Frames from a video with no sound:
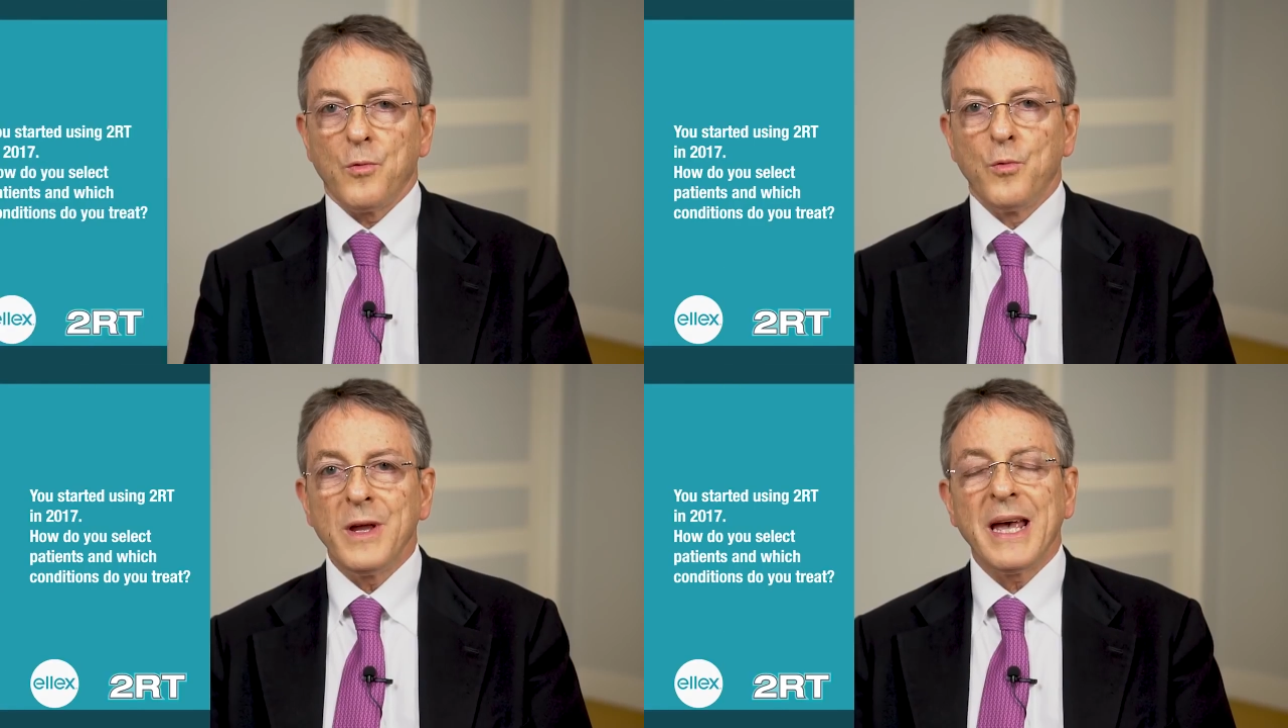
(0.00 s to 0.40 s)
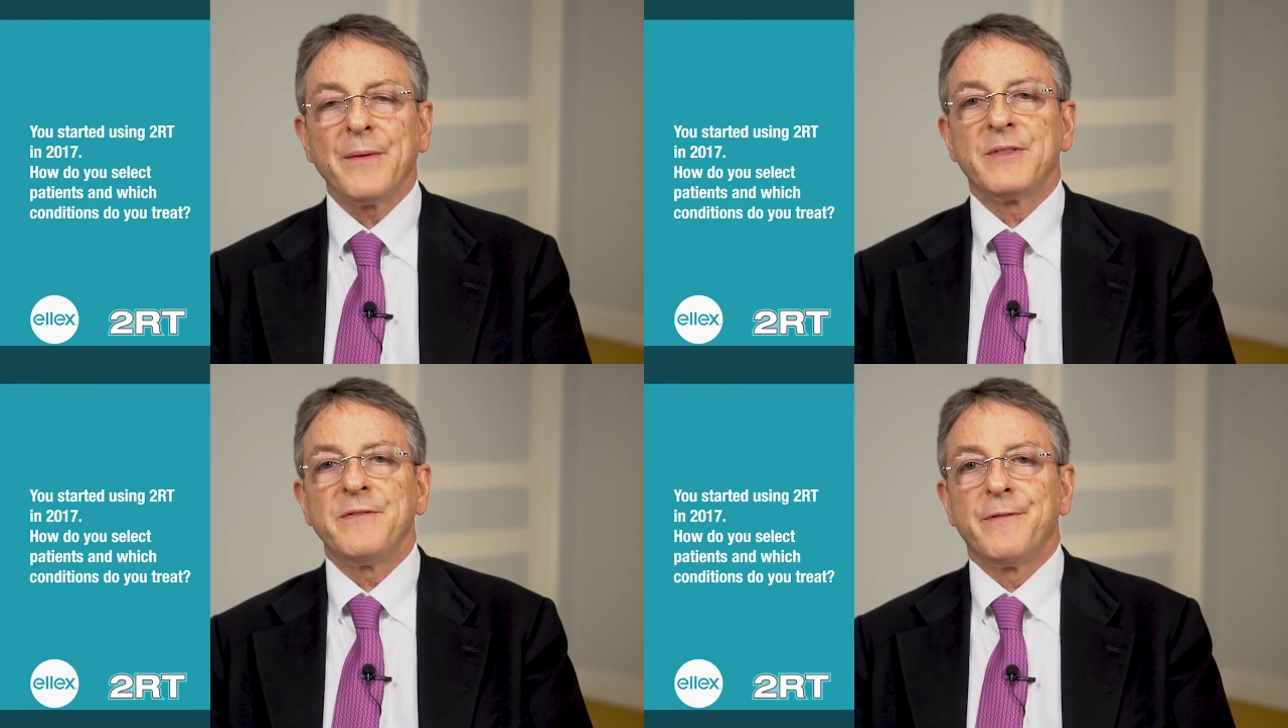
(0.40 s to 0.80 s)
We
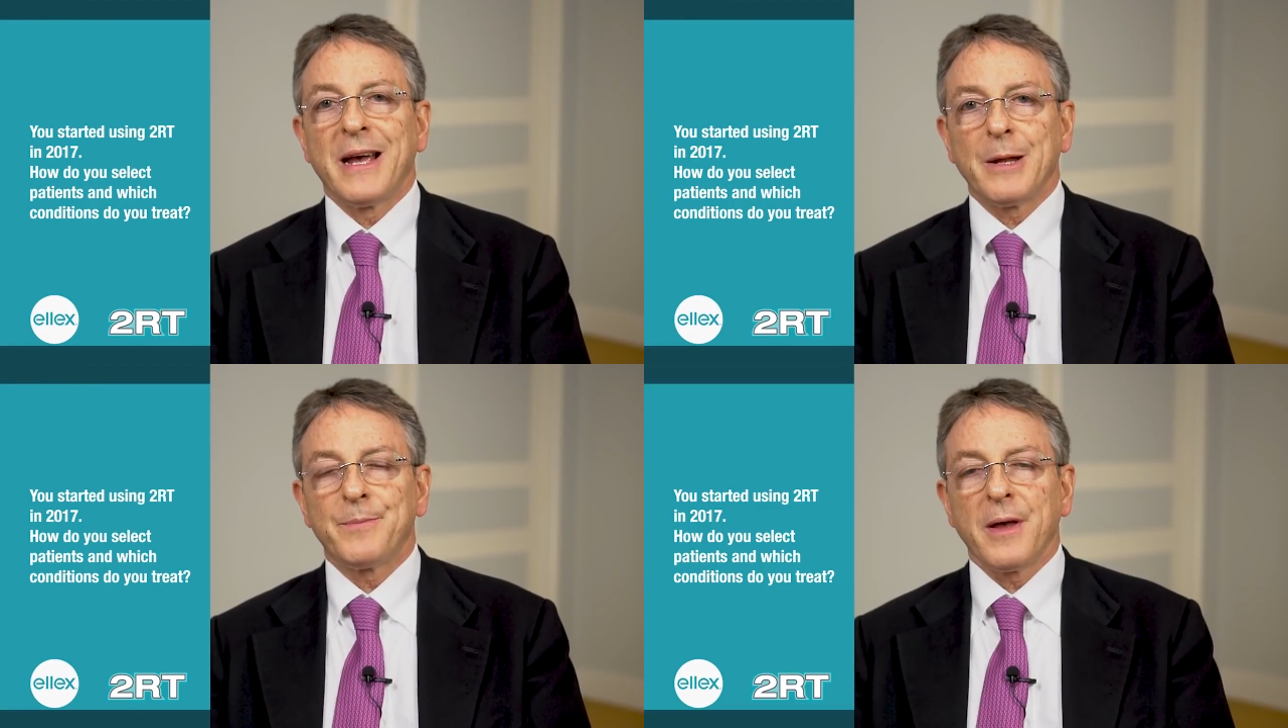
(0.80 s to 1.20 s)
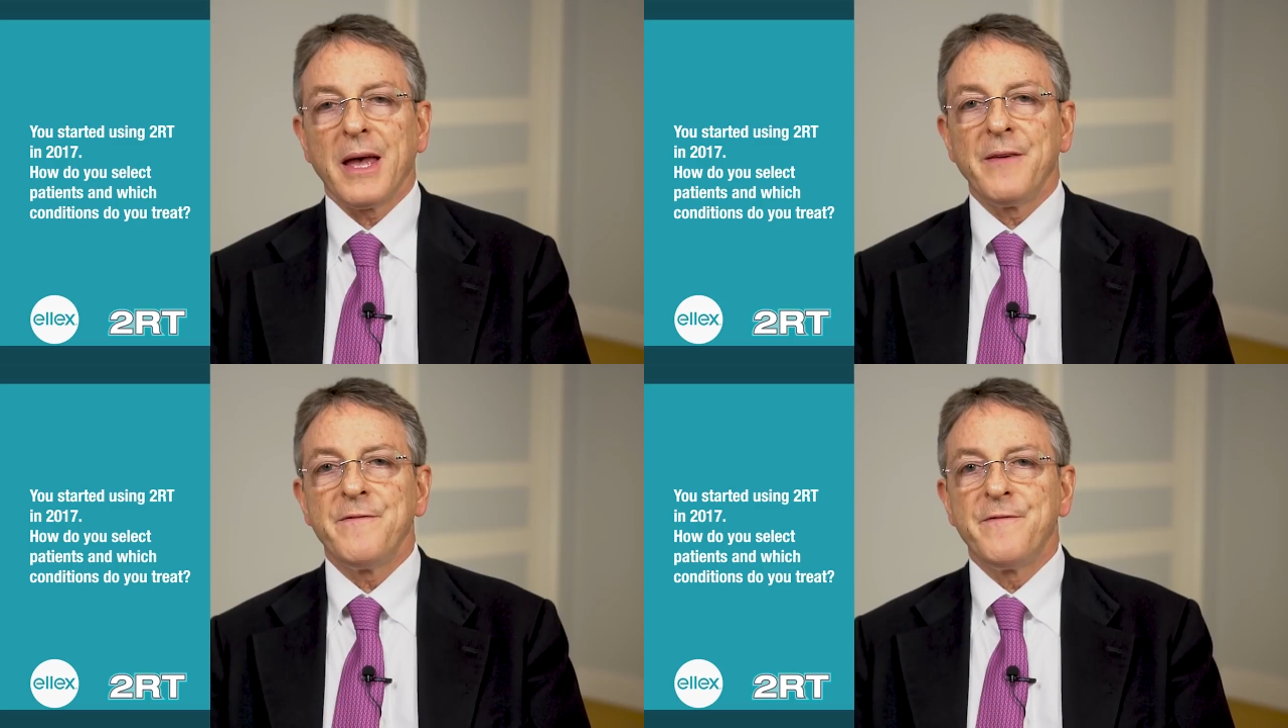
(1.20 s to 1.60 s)
have developed
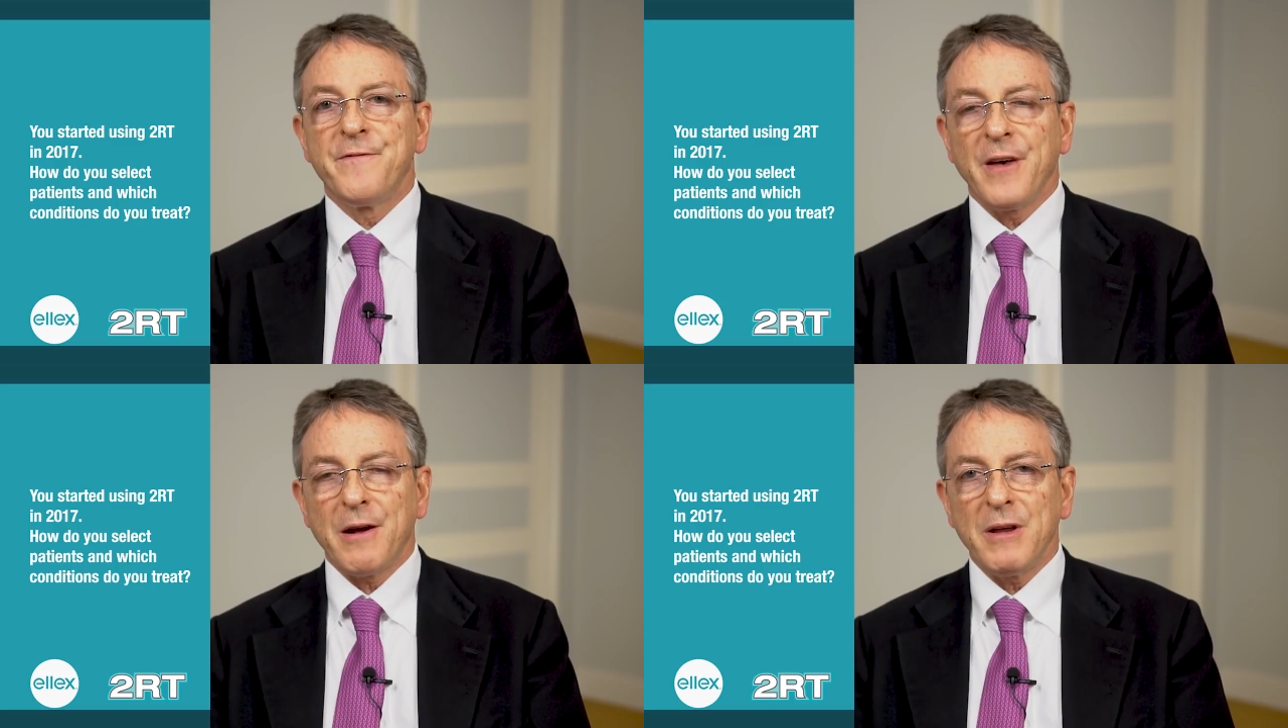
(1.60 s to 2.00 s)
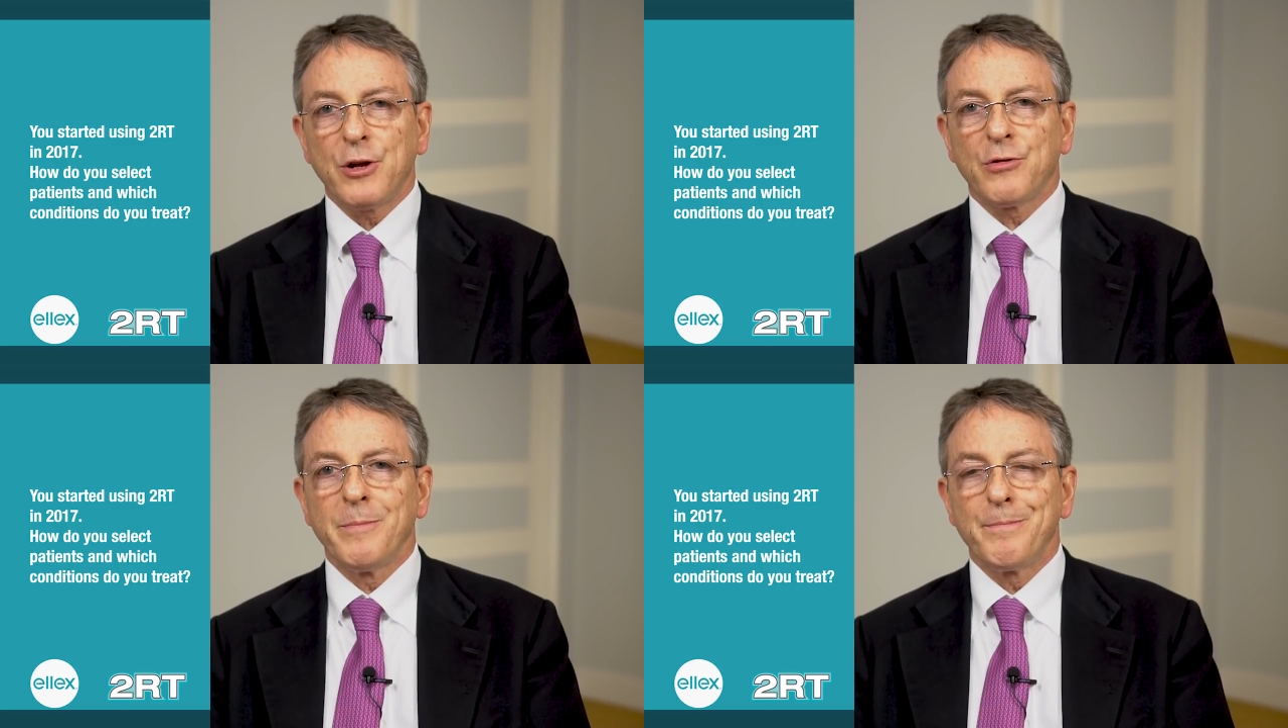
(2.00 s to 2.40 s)
a very
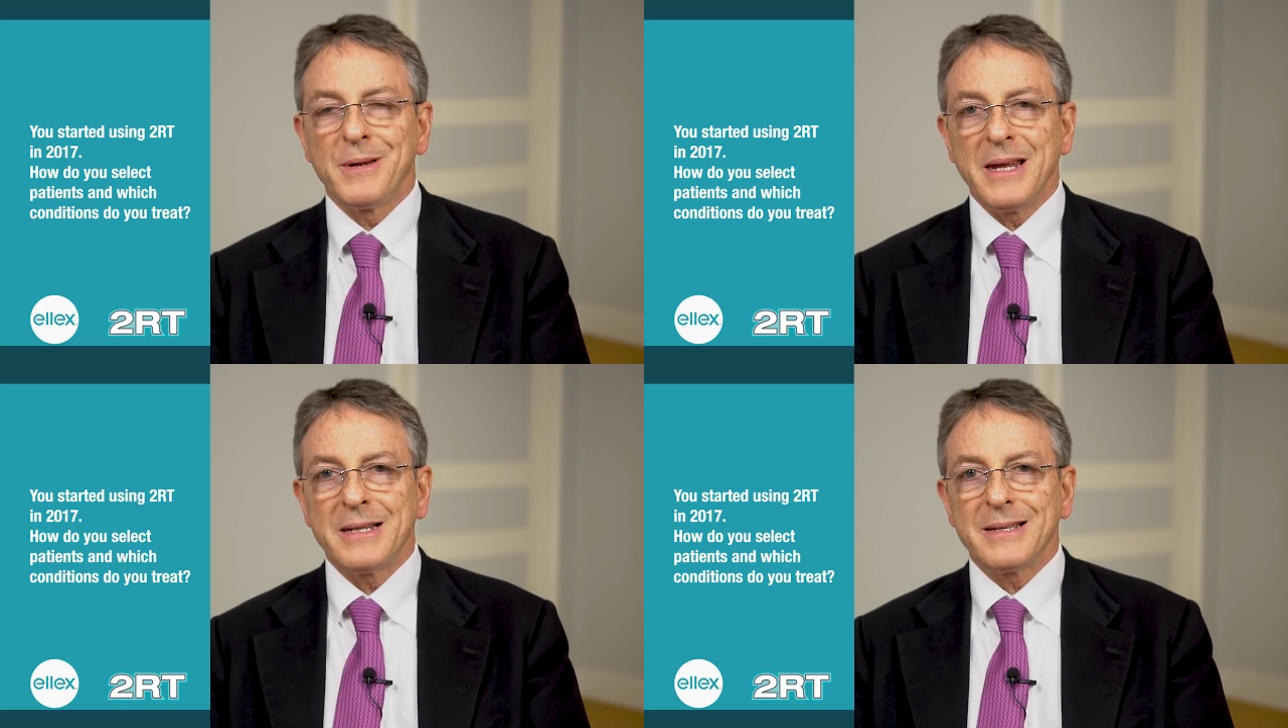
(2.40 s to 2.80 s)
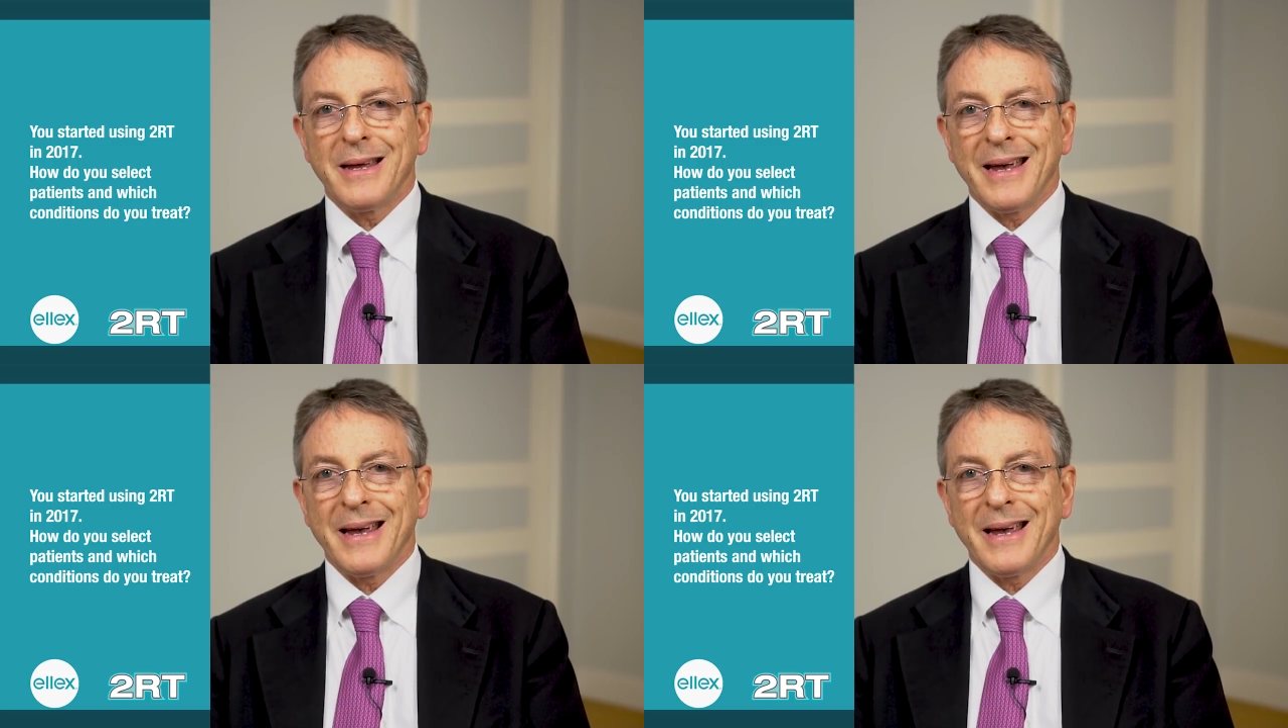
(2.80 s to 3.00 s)
complete